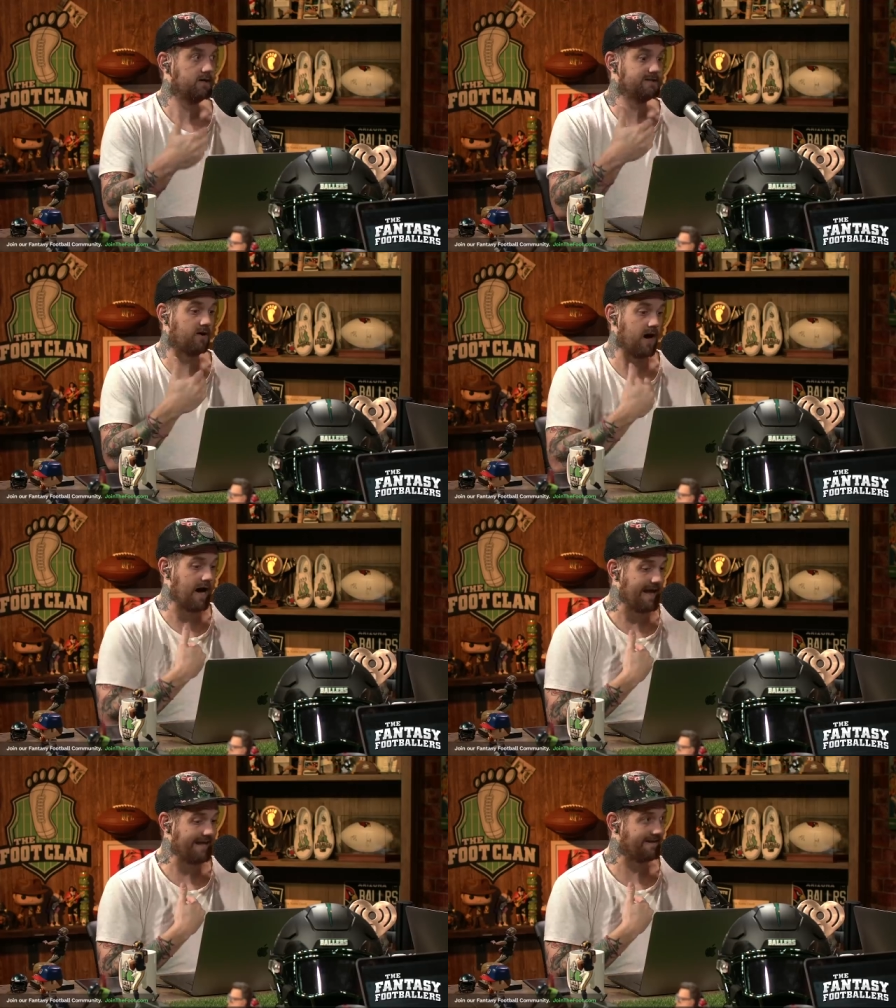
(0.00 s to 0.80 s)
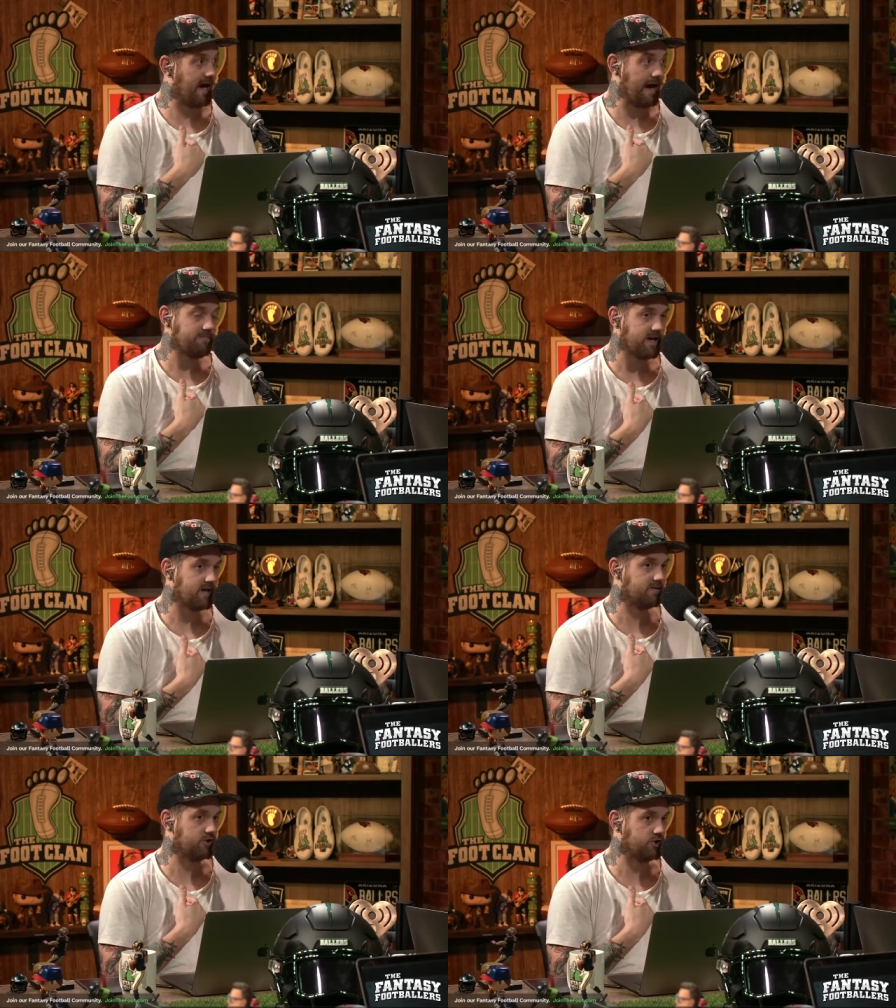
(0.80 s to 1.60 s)
So I I'm
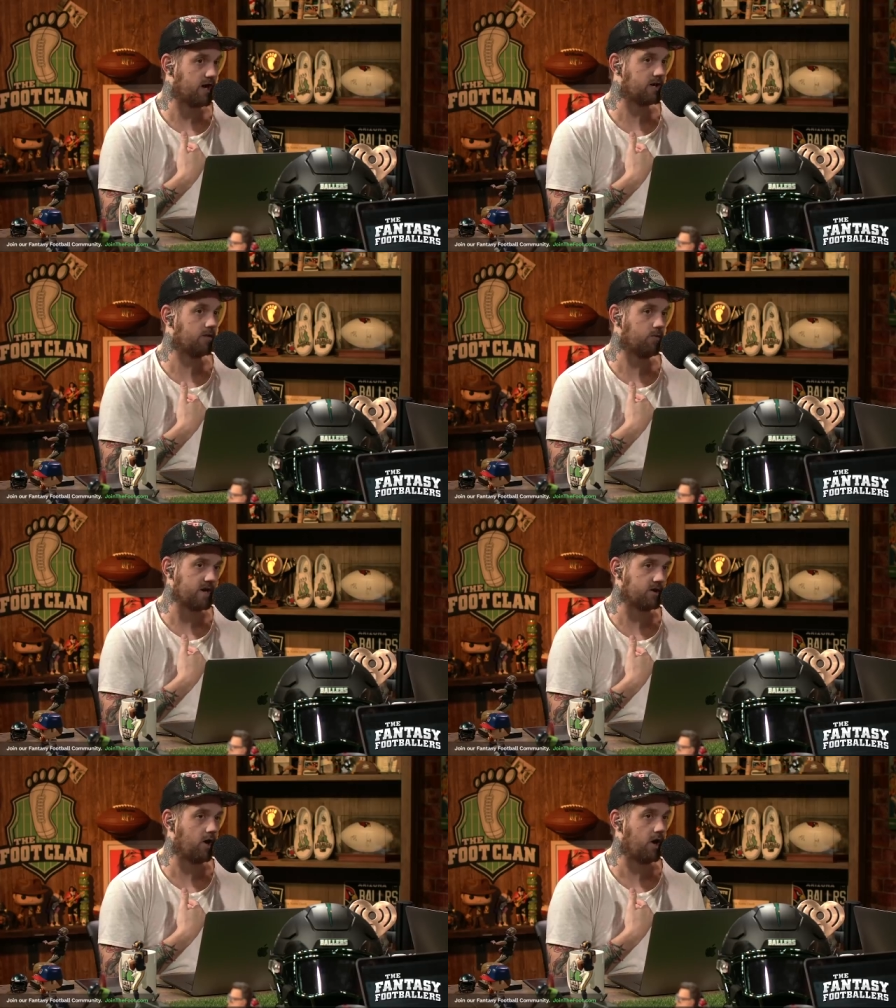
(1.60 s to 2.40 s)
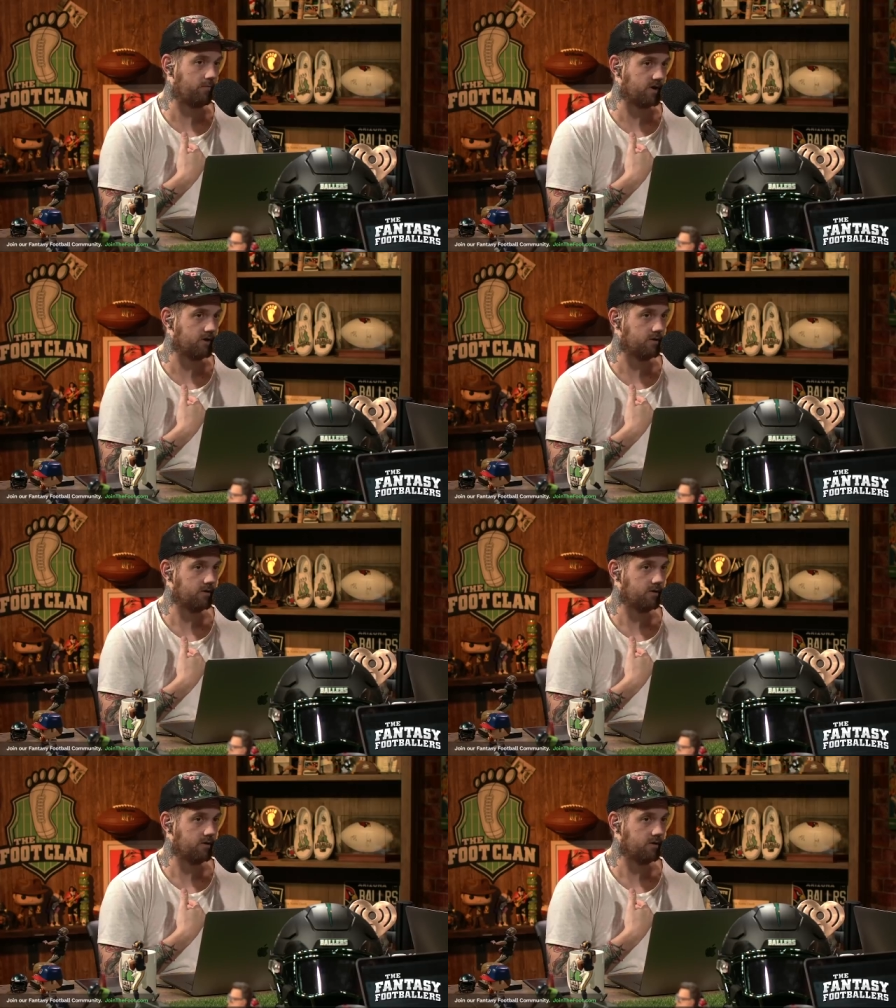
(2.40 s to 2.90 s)
taking the shot on Wayne Gallman